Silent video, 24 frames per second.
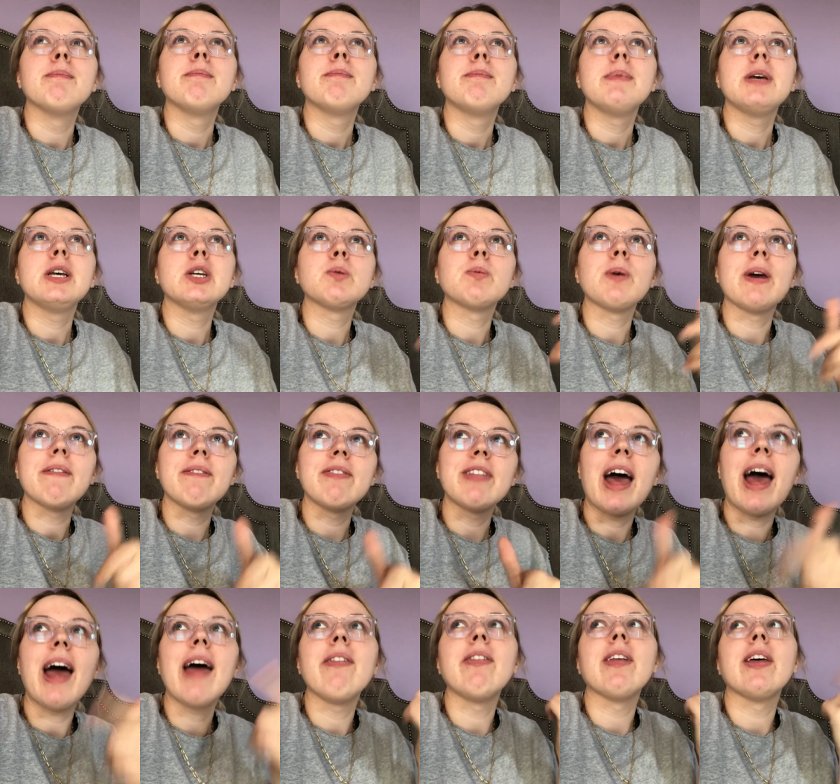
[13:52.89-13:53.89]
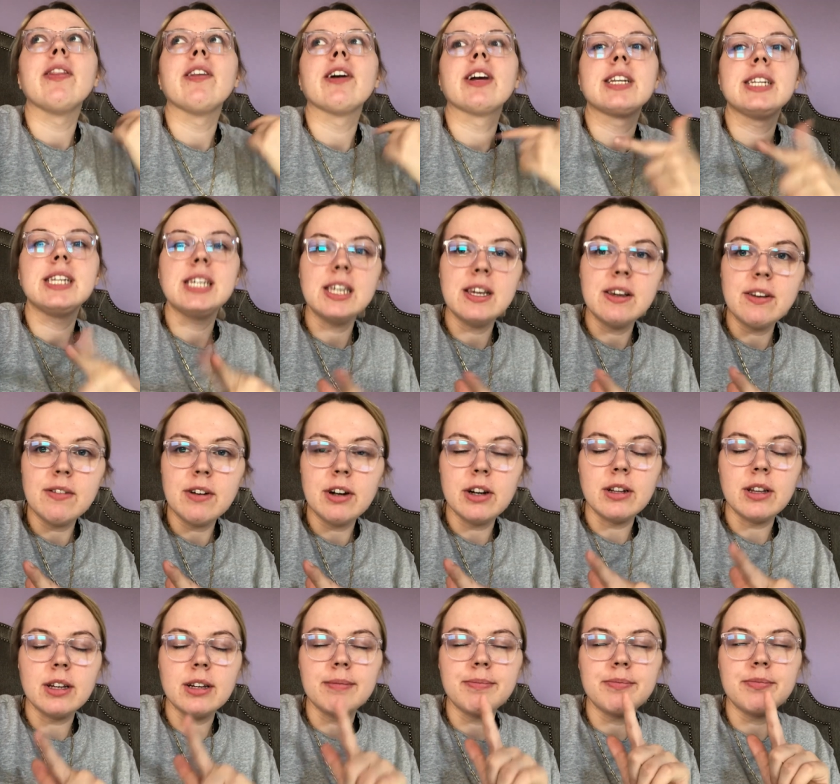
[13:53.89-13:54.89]
Because we have that, and then the TV or
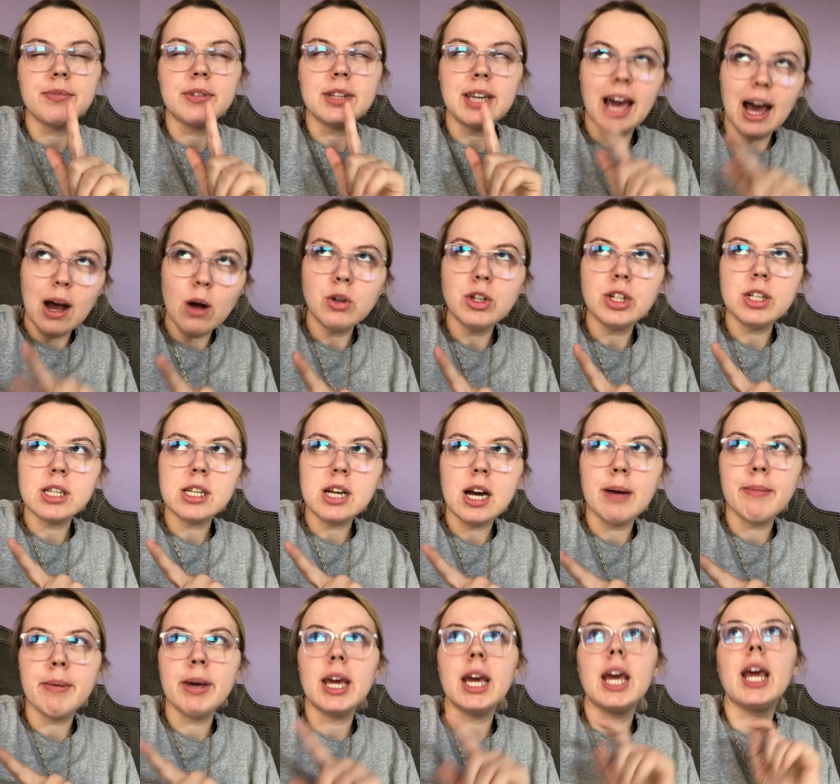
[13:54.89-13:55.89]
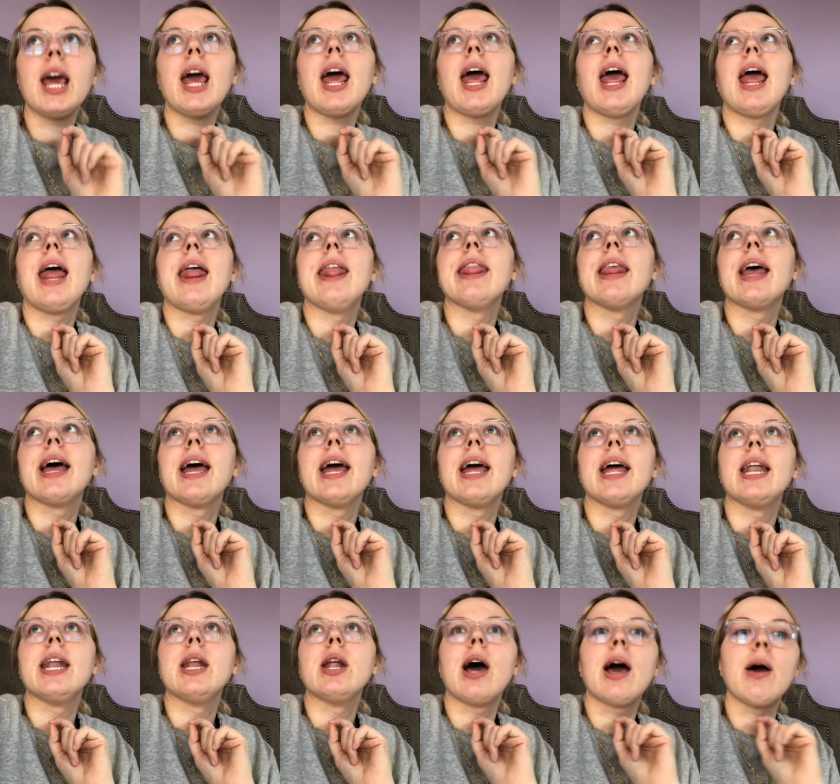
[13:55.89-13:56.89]
the couch is coming, and
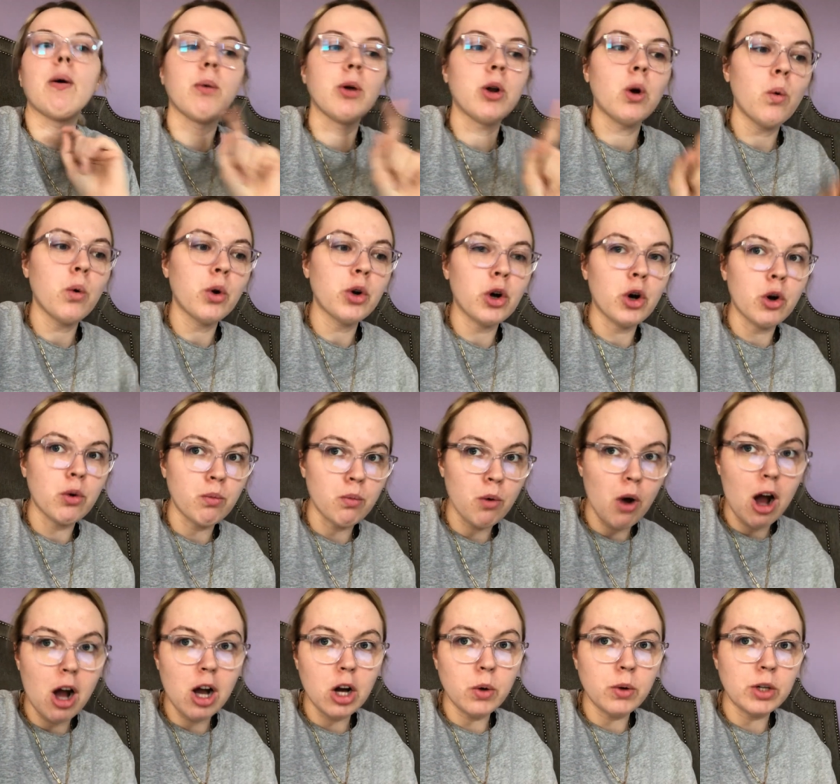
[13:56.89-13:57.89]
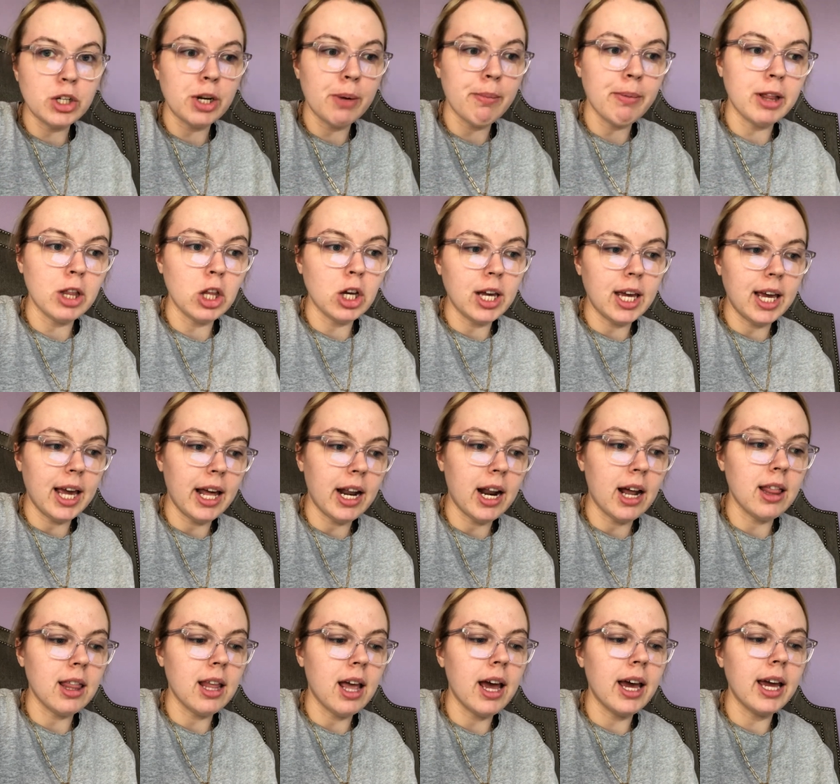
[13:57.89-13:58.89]
then I want to order a rug, which I've been looking at
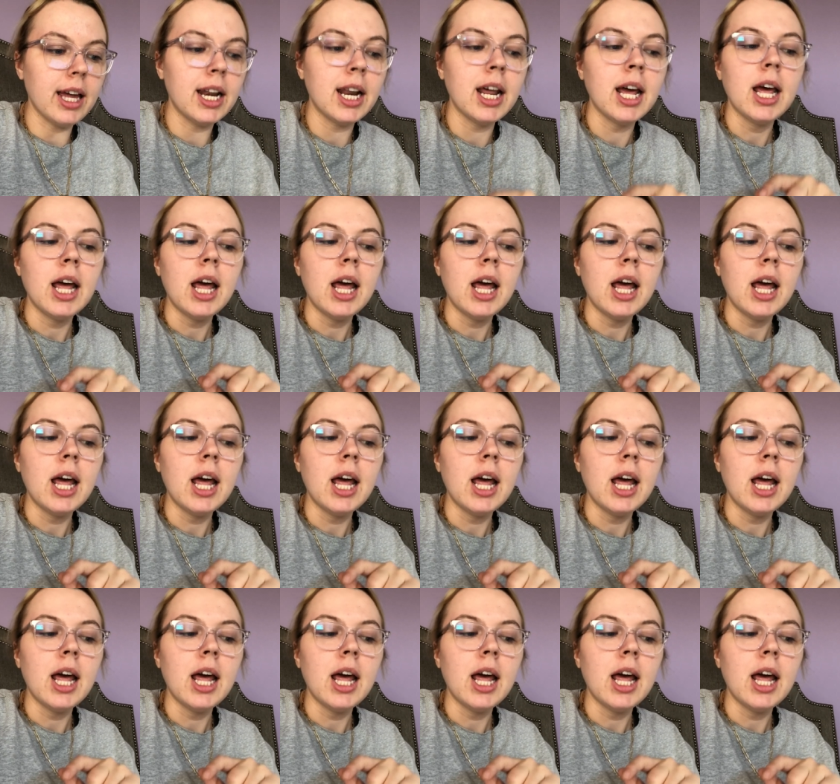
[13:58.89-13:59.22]
online.